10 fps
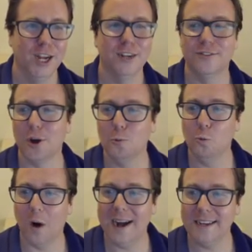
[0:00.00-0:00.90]
So
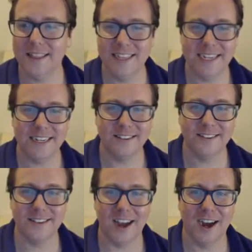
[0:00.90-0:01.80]
what
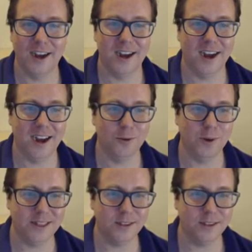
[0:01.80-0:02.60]
this uh, uh, what